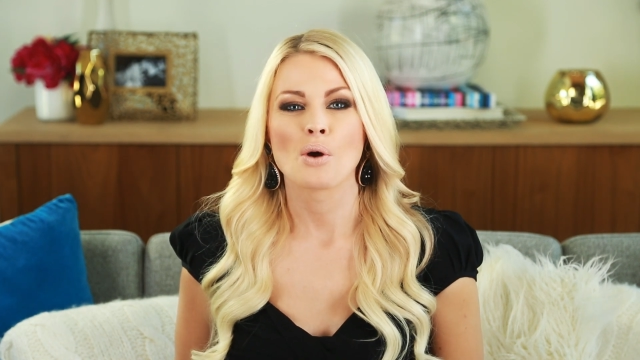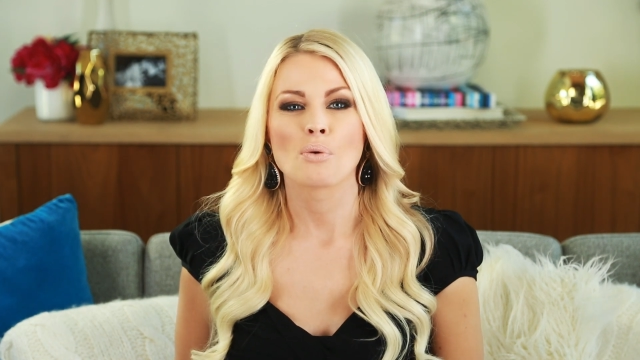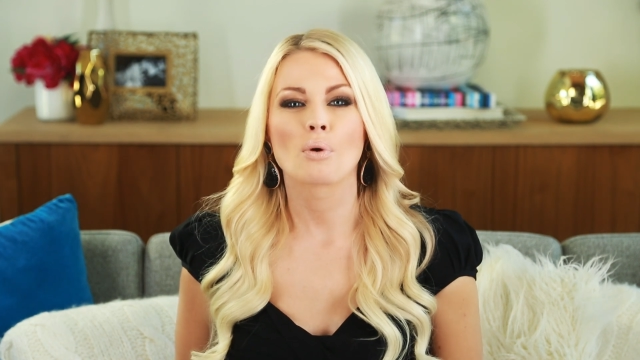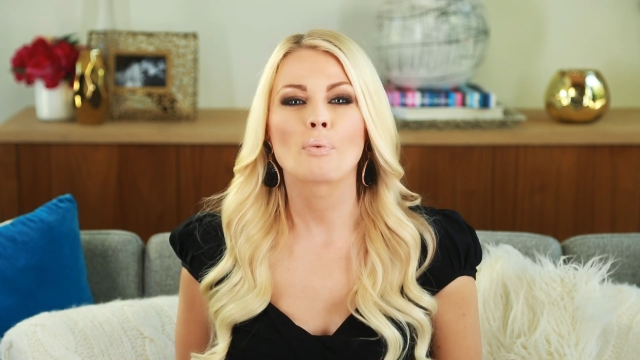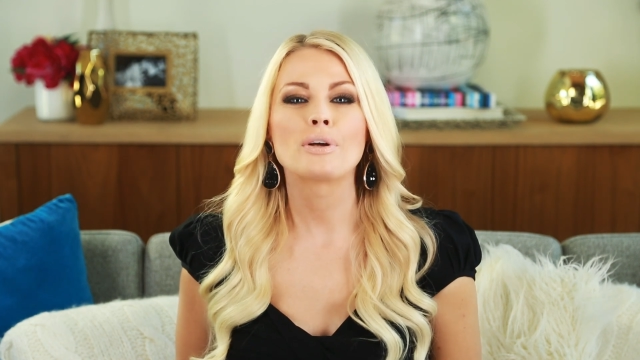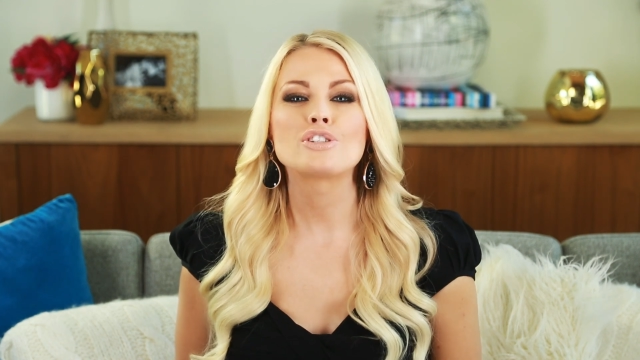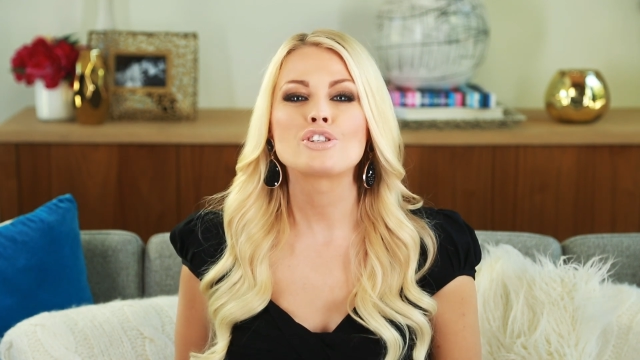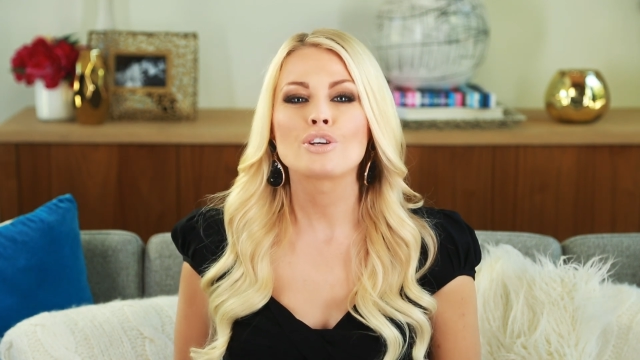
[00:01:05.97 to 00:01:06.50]

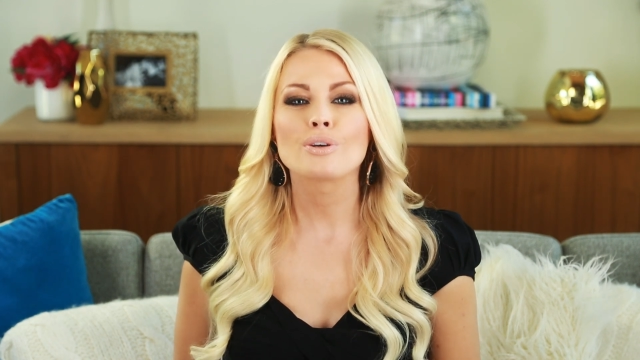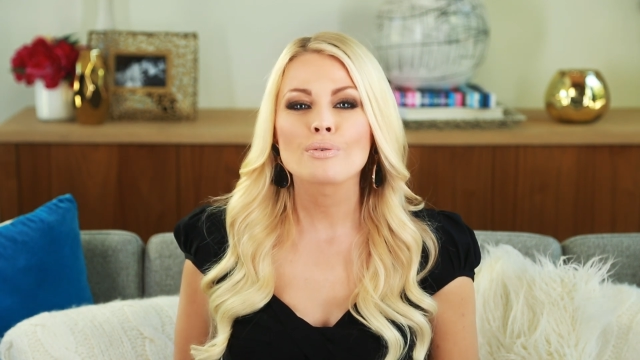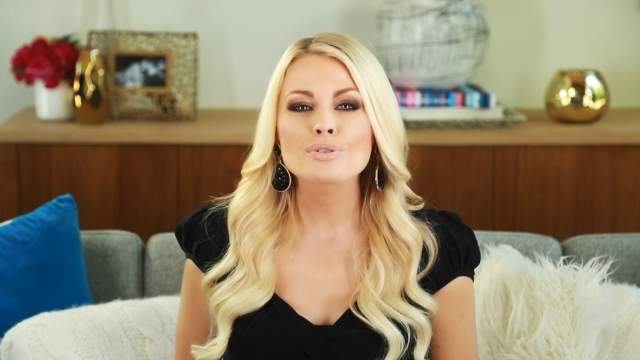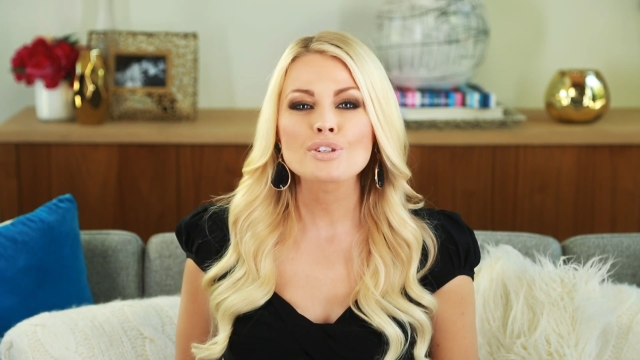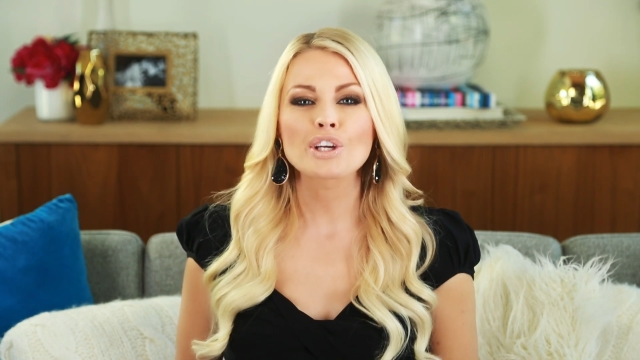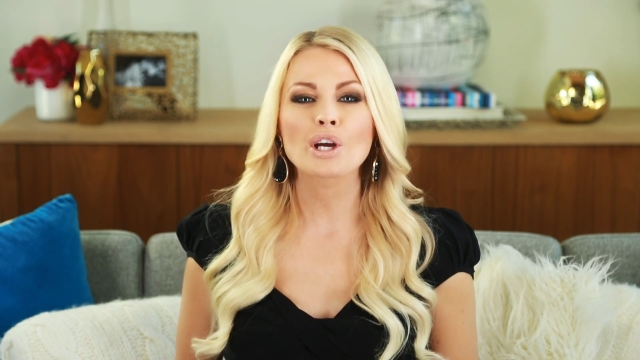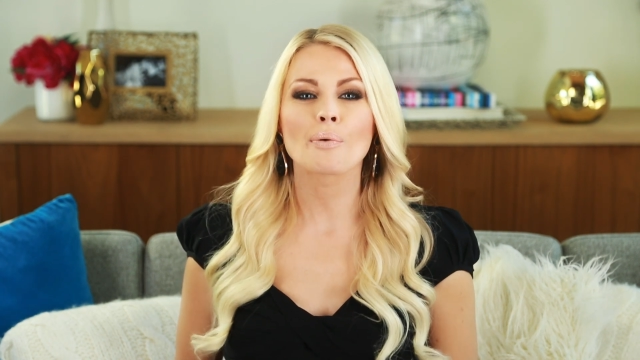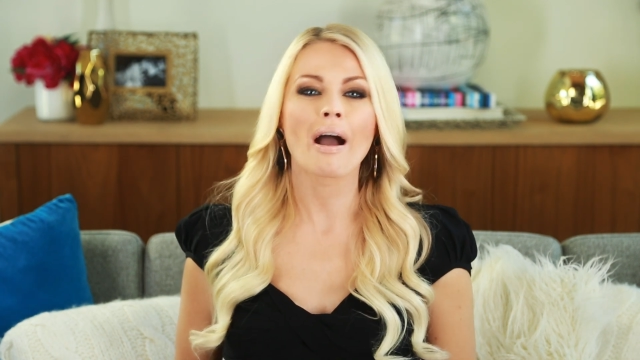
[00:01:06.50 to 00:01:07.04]
Will we choose
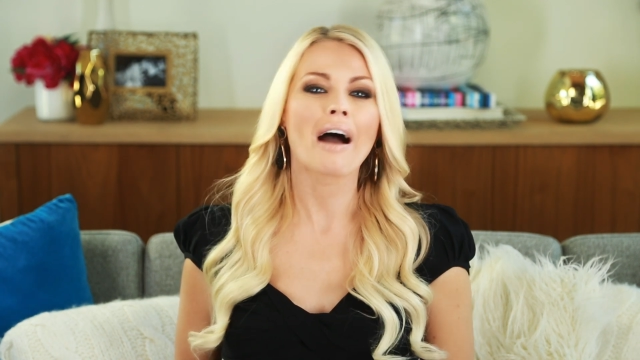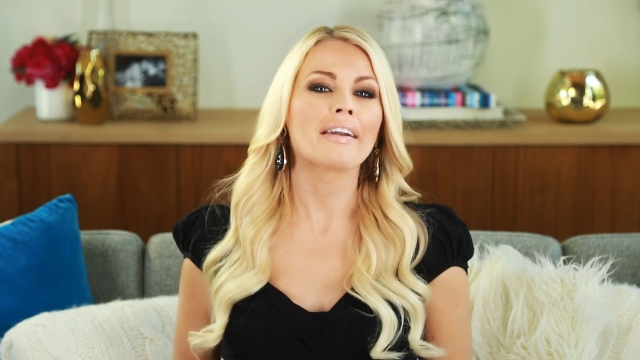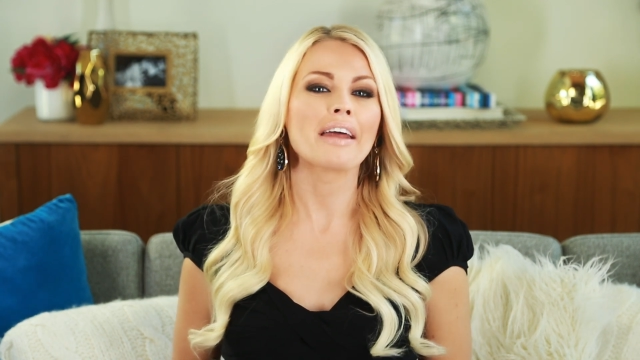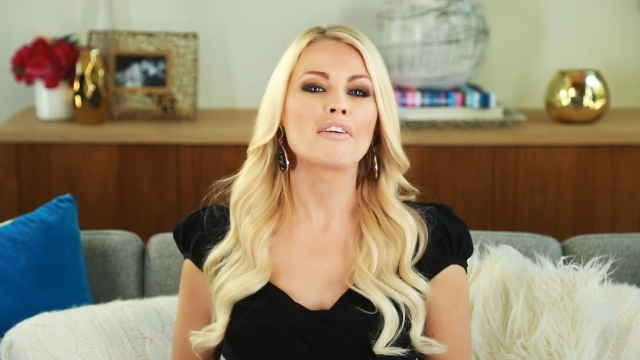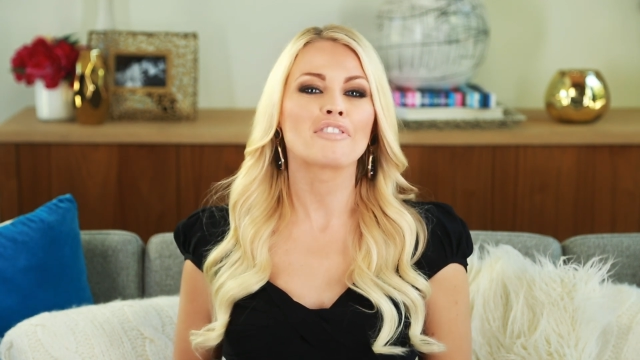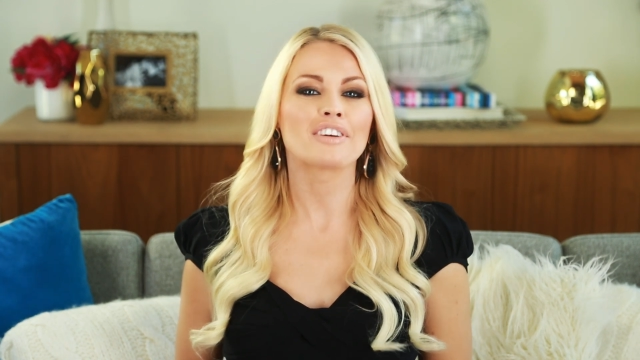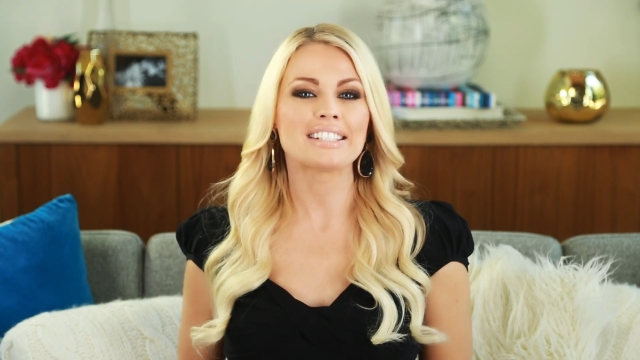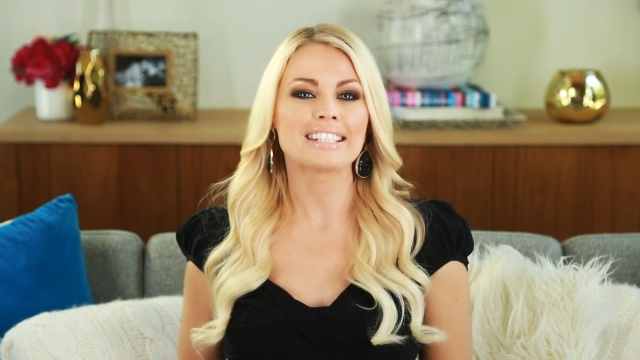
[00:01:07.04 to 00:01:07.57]
to go out
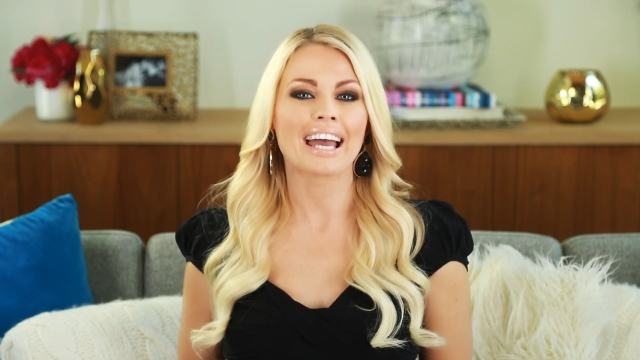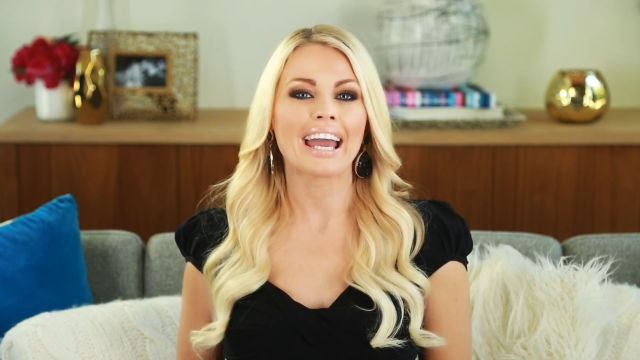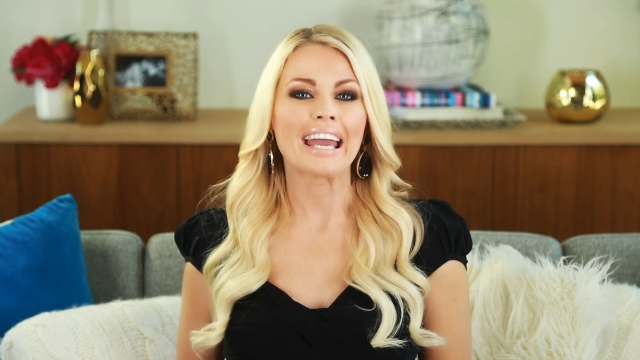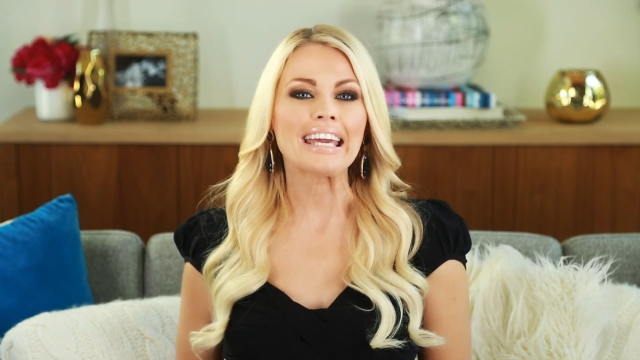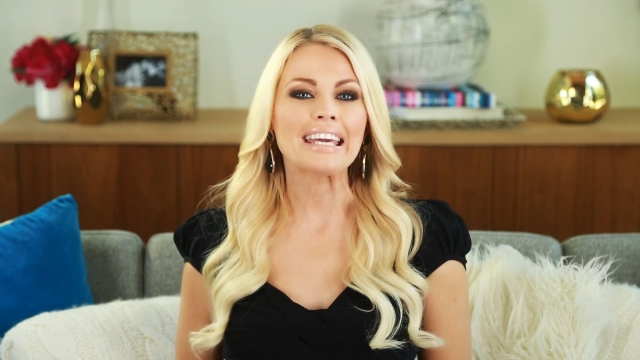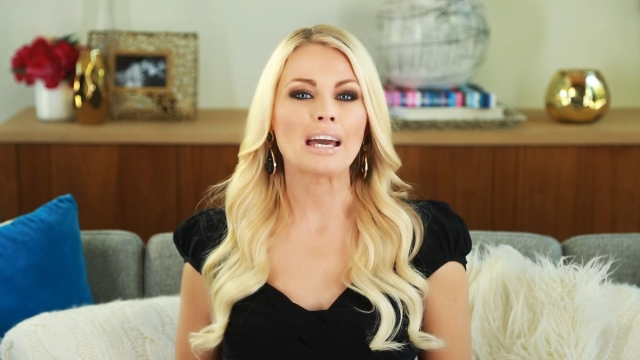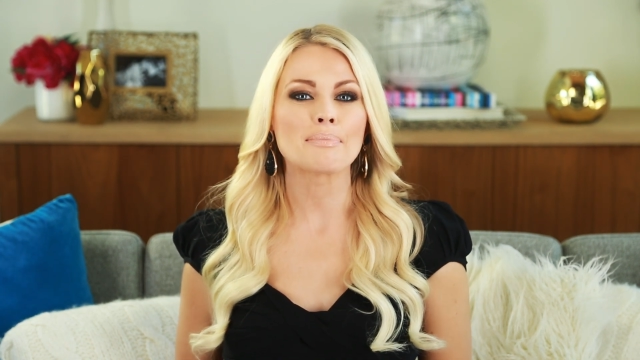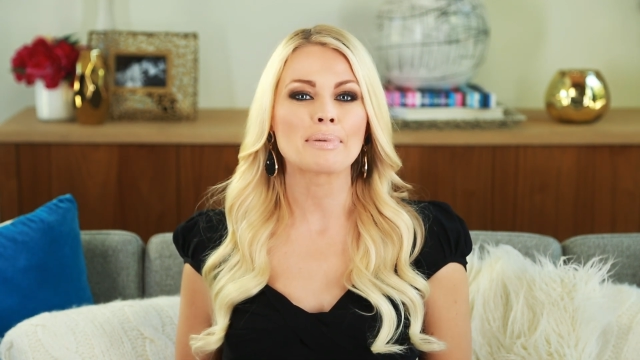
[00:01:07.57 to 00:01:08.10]
every
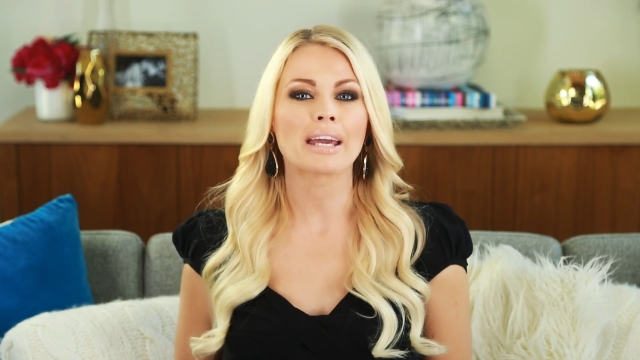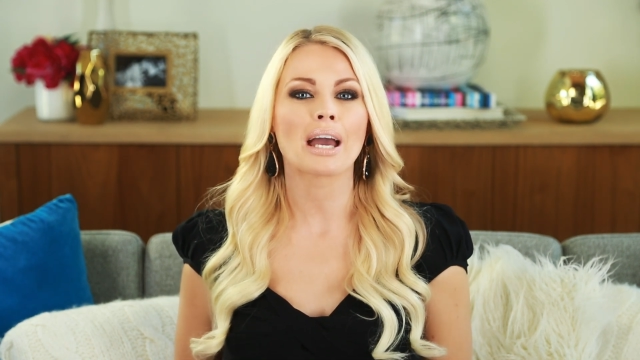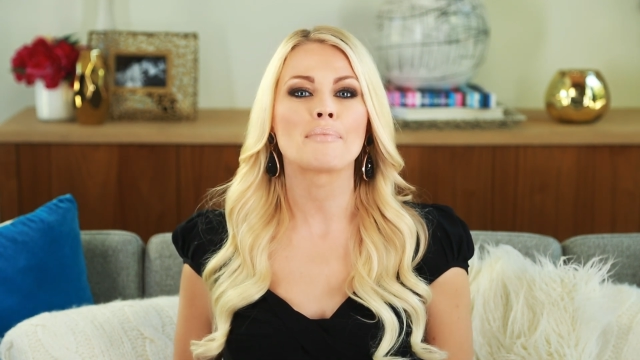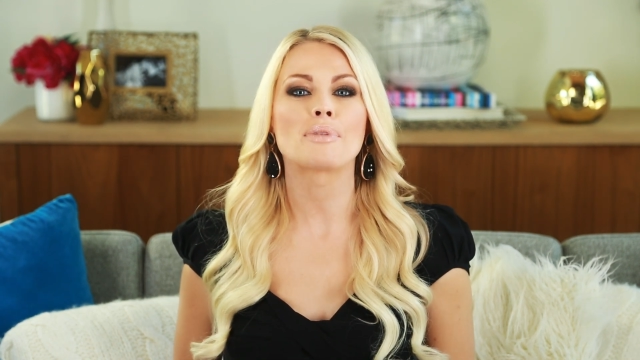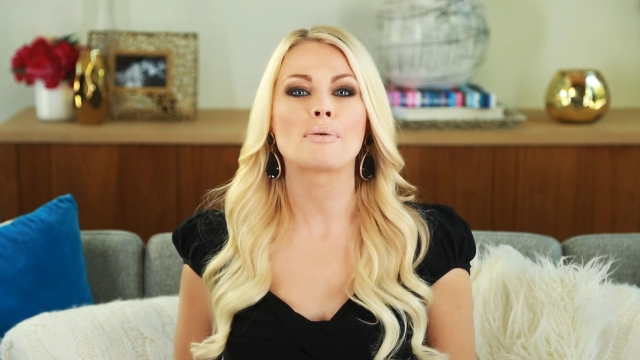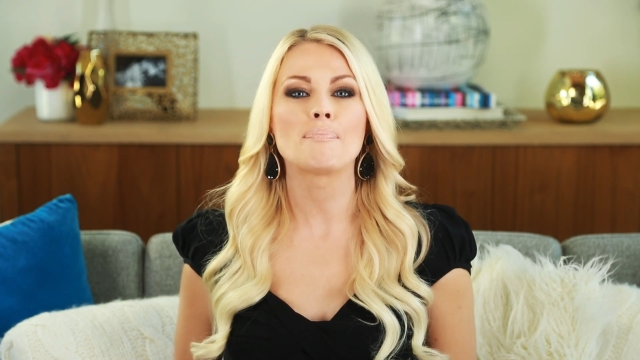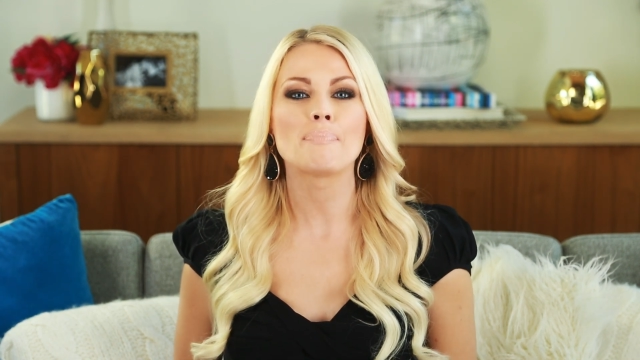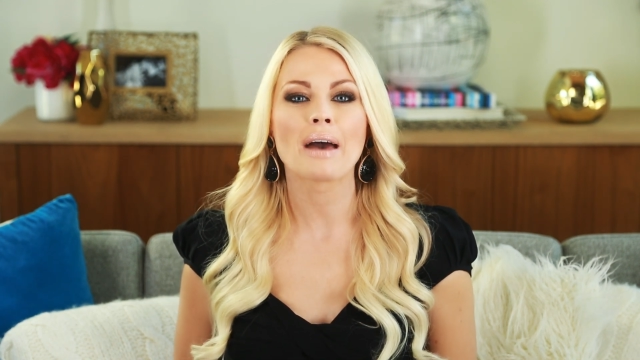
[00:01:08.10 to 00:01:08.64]
day and
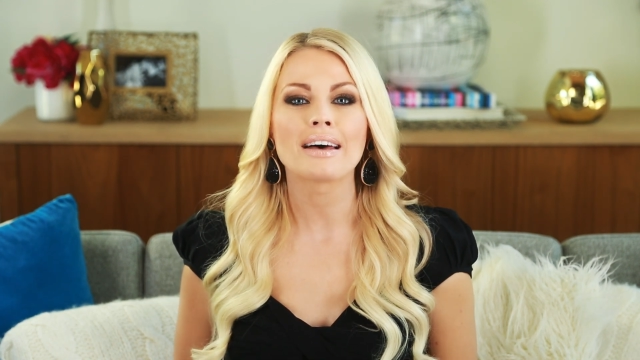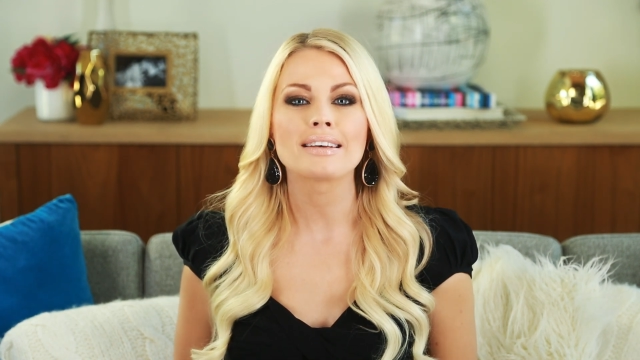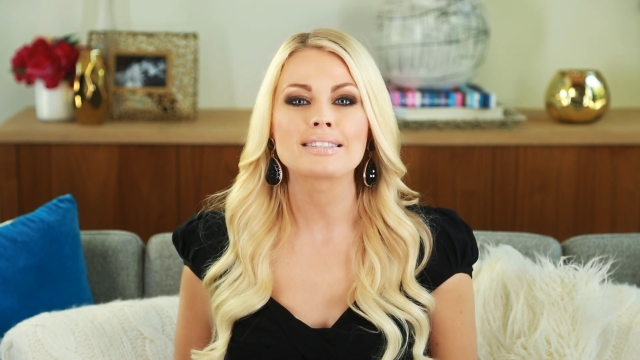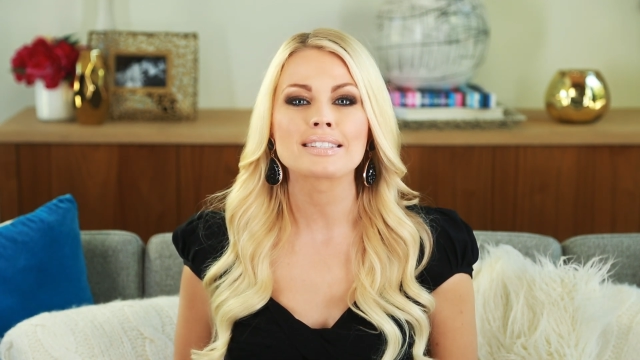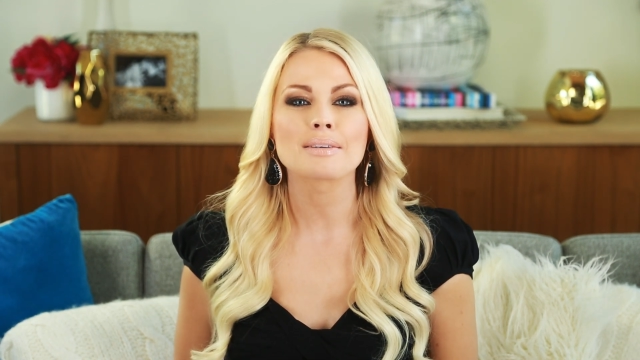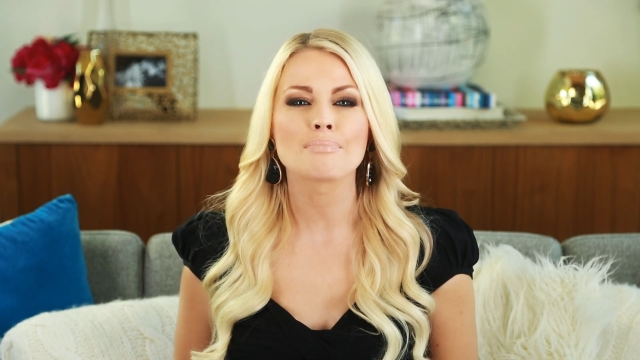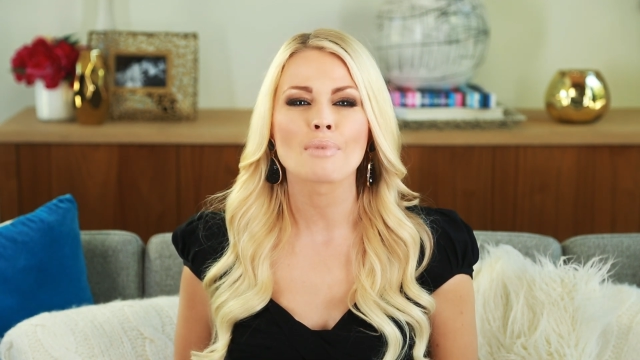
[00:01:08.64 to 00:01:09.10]
become the best,